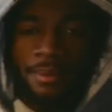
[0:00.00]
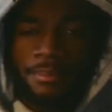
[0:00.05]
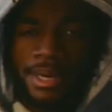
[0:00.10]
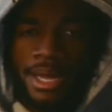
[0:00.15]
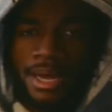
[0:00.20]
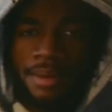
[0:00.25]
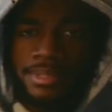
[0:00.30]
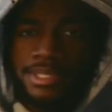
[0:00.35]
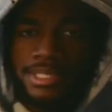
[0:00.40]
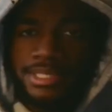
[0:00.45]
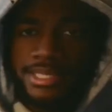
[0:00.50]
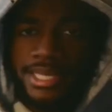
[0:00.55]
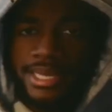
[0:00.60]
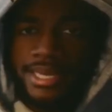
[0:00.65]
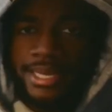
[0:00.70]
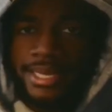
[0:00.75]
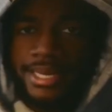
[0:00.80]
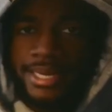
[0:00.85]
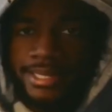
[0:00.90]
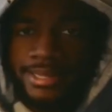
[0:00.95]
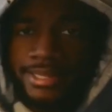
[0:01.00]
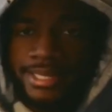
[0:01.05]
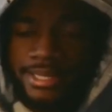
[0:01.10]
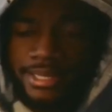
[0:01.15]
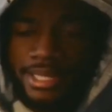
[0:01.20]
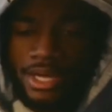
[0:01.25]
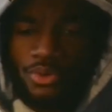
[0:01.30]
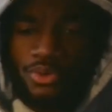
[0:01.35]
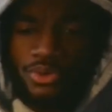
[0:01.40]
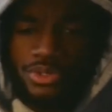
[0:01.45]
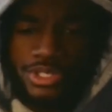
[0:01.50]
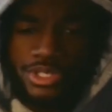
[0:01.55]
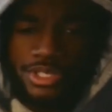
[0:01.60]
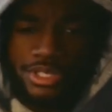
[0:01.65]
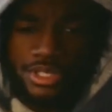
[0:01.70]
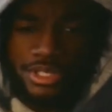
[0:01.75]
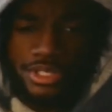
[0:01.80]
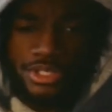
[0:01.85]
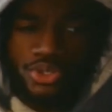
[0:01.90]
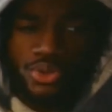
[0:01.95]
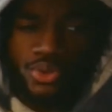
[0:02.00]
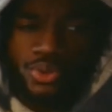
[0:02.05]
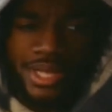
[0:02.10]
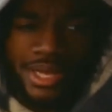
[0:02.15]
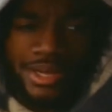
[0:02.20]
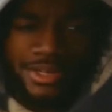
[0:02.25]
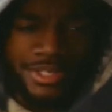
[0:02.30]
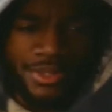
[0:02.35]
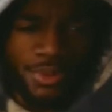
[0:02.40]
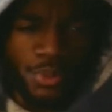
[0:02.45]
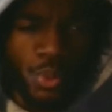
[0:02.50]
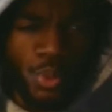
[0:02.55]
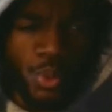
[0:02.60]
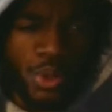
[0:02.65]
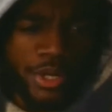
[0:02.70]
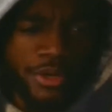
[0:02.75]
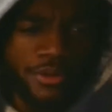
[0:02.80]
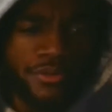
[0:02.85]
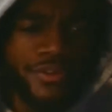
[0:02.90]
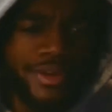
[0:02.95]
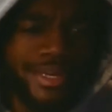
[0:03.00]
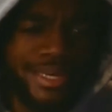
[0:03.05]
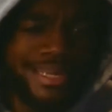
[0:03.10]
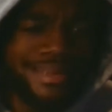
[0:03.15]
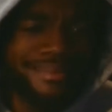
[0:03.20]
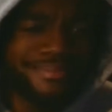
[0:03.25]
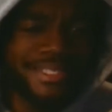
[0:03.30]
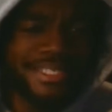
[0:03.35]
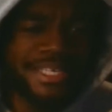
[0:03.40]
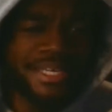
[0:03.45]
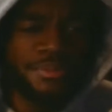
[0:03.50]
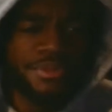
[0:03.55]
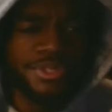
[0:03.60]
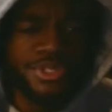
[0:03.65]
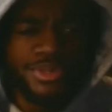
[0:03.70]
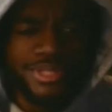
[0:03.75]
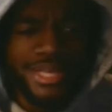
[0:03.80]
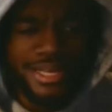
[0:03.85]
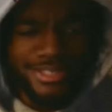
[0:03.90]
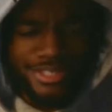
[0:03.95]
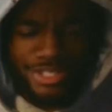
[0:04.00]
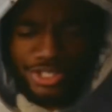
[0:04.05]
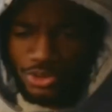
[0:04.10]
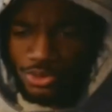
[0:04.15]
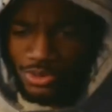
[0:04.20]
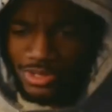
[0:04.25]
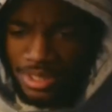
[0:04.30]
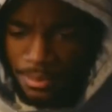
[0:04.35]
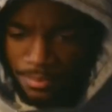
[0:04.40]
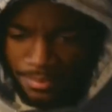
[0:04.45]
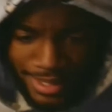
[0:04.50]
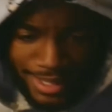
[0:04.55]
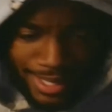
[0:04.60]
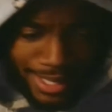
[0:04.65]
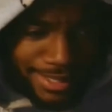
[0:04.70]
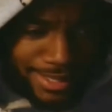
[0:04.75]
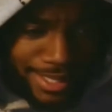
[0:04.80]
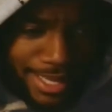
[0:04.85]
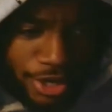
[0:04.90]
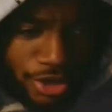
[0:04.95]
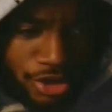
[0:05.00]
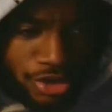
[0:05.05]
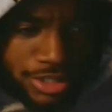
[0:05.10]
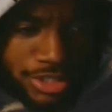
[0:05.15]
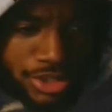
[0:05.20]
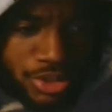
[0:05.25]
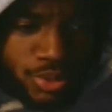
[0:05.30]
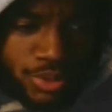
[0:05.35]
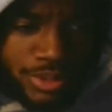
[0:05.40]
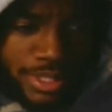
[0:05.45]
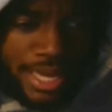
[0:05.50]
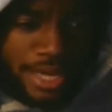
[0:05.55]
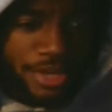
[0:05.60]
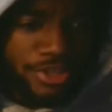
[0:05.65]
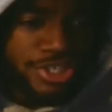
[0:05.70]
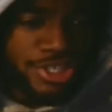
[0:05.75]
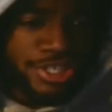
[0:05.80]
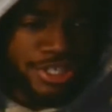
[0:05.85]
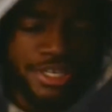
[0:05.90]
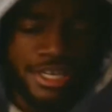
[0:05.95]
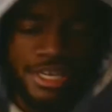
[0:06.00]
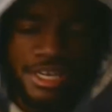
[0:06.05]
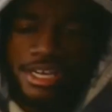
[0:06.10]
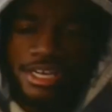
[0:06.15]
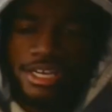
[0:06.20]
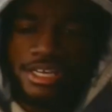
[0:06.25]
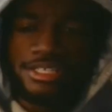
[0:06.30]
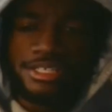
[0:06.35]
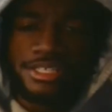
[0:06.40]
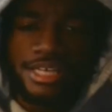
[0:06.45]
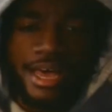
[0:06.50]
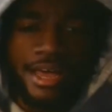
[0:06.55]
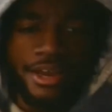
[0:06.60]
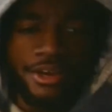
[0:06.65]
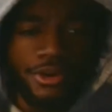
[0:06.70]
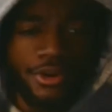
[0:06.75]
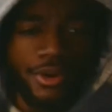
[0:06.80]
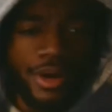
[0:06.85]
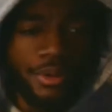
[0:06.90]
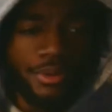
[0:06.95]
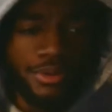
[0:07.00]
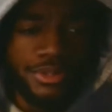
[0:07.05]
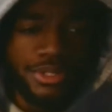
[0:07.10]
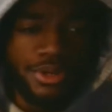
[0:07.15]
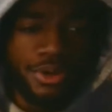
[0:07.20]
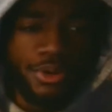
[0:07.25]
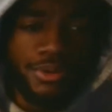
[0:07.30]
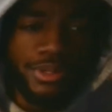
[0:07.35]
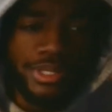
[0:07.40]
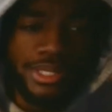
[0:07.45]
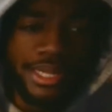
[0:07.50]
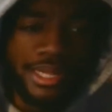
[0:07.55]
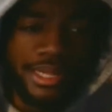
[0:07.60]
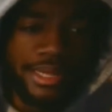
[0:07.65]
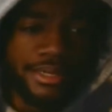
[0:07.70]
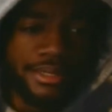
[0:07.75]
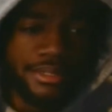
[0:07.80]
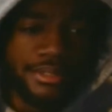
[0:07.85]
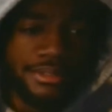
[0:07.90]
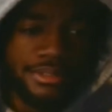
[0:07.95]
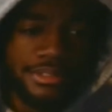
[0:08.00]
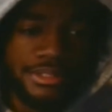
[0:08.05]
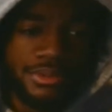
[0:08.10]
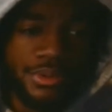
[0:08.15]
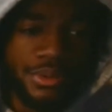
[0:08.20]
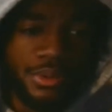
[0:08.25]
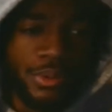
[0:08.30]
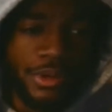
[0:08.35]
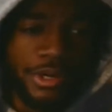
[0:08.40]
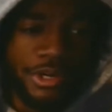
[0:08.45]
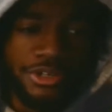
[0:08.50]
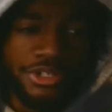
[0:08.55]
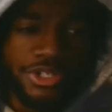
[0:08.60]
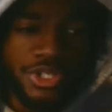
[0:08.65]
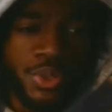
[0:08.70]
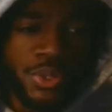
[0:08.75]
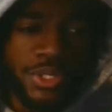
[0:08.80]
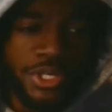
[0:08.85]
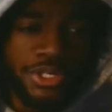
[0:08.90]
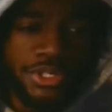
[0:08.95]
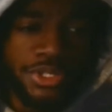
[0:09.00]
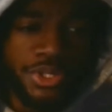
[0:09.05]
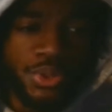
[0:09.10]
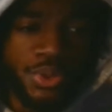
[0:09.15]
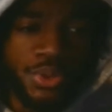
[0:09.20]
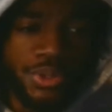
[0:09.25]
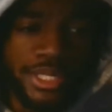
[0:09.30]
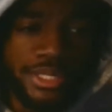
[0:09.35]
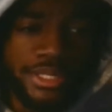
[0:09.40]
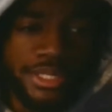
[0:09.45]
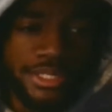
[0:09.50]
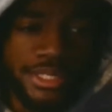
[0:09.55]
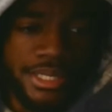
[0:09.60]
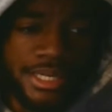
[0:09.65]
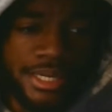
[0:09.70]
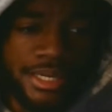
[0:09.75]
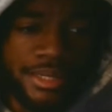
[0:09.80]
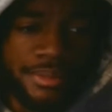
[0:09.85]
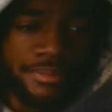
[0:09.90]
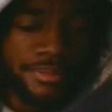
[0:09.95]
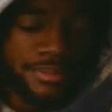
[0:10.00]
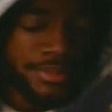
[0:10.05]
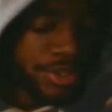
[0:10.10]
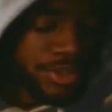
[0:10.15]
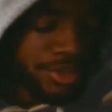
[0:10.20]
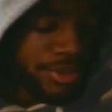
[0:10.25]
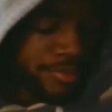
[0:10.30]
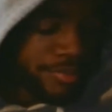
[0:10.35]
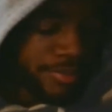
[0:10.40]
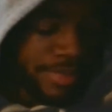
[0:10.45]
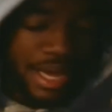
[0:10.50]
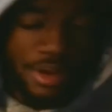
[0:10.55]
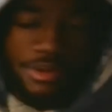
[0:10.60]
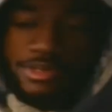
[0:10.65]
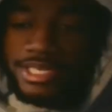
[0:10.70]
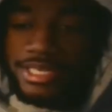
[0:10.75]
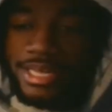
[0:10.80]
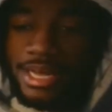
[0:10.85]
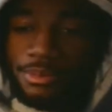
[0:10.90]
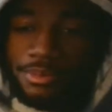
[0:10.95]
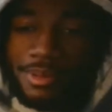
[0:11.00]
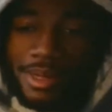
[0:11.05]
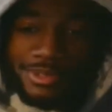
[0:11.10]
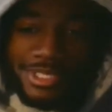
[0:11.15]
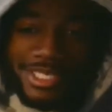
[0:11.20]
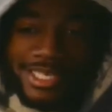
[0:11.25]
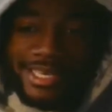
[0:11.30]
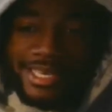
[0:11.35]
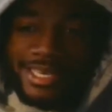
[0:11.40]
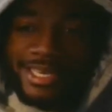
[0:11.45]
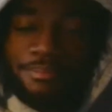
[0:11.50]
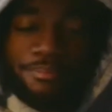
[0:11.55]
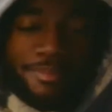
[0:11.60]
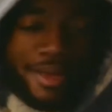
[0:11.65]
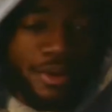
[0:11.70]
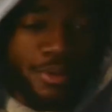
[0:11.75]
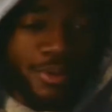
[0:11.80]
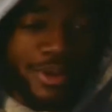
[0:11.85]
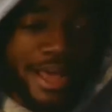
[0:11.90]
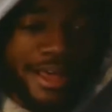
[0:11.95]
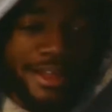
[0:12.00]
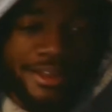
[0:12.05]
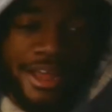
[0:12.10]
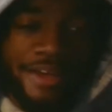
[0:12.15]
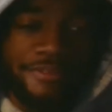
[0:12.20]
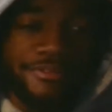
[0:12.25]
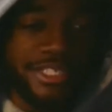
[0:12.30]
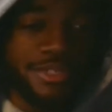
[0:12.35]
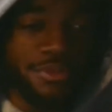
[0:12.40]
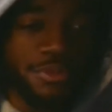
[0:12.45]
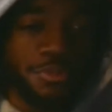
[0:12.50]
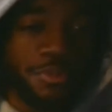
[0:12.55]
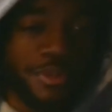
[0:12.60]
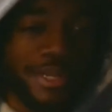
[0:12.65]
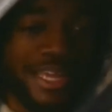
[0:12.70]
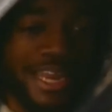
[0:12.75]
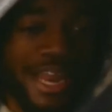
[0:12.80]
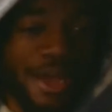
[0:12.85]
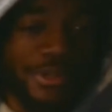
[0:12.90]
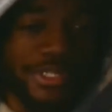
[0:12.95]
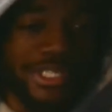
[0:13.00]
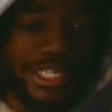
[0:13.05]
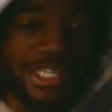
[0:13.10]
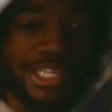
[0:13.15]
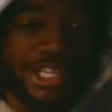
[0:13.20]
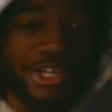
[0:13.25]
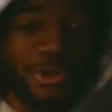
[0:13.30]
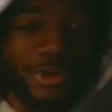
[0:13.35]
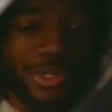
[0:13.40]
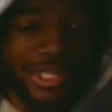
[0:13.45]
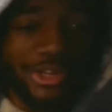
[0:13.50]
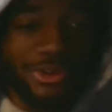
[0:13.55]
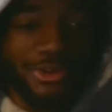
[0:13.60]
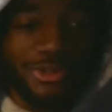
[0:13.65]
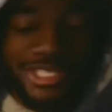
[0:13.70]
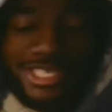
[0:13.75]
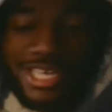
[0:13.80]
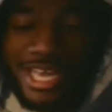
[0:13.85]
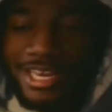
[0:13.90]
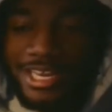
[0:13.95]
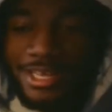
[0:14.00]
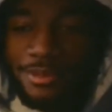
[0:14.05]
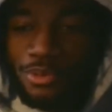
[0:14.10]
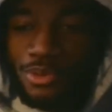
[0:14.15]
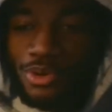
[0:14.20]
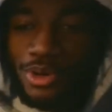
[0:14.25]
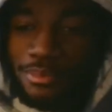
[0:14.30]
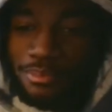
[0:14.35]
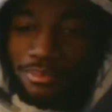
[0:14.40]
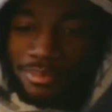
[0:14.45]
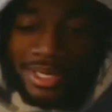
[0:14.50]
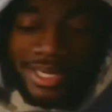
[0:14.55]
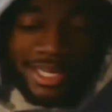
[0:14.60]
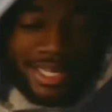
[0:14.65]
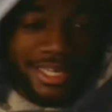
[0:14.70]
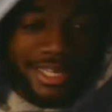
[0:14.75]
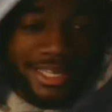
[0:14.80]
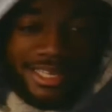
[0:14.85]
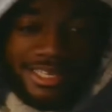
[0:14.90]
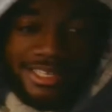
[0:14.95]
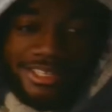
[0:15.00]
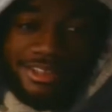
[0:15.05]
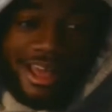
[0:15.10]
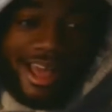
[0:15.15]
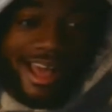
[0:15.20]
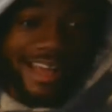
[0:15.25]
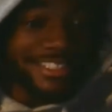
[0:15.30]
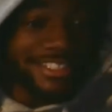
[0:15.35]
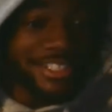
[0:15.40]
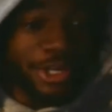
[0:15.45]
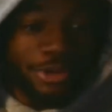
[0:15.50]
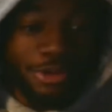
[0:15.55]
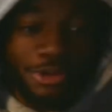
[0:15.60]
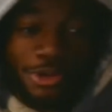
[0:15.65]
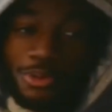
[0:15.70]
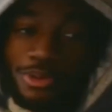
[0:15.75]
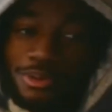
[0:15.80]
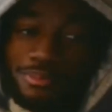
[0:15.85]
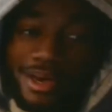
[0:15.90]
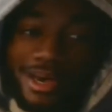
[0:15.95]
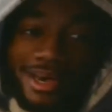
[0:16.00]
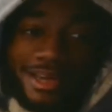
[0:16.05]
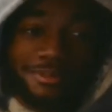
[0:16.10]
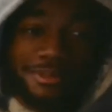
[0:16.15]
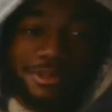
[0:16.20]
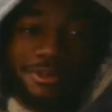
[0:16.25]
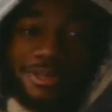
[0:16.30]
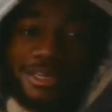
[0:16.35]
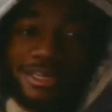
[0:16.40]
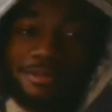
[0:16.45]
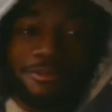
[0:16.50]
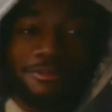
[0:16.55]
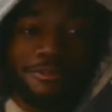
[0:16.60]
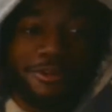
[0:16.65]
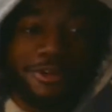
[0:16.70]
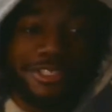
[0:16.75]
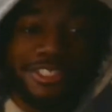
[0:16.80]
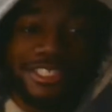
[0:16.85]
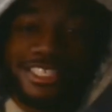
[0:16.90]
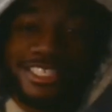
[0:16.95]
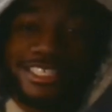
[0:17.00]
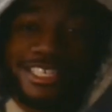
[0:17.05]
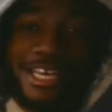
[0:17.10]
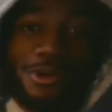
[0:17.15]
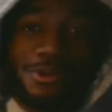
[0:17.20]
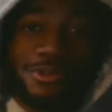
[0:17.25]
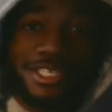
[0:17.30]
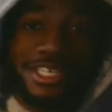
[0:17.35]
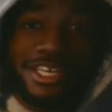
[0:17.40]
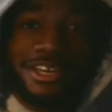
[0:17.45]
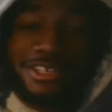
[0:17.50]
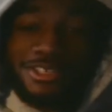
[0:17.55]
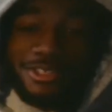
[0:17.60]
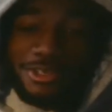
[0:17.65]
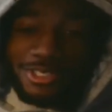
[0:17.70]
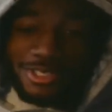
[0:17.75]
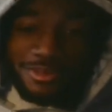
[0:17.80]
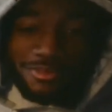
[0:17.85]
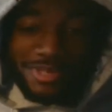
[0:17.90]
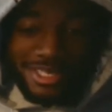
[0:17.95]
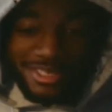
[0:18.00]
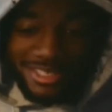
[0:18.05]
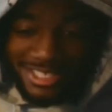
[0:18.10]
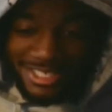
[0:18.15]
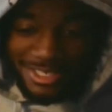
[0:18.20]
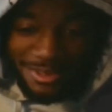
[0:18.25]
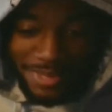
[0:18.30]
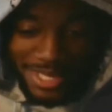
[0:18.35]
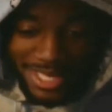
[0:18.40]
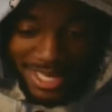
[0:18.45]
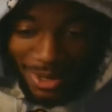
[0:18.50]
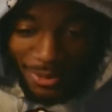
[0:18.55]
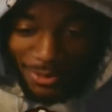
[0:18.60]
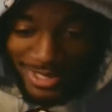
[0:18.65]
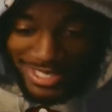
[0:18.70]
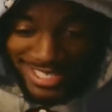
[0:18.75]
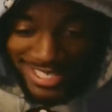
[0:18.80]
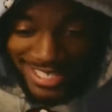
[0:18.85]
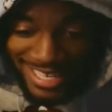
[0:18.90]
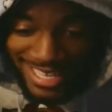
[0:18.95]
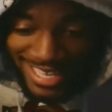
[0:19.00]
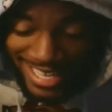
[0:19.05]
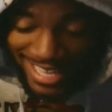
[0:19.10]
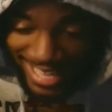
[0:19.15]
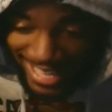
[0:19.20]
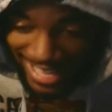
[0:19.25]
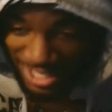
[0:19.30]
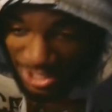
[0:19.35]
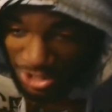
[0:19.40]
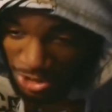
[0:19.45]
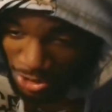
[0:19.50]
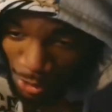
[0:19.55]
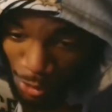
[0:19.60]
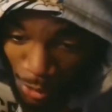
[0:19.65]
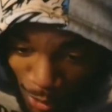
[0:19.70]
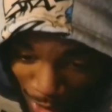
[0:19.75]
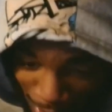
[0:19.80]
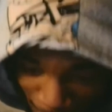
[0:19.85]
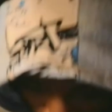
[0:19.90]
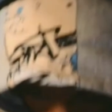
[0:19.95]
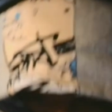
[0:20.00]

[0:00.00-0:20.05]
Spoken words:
not mistaken, I think that was the 2001 Redeem Team or 2002, something like that, early 2000s, because I know I was only like 1 or 2 years old at the time. You know, I was a kid back when Allen Iverson was playing. I was a little tiny boy, but I still knew about him. Don't get me wrong. Just because I was young doesn't mean I wasn't in tune. I was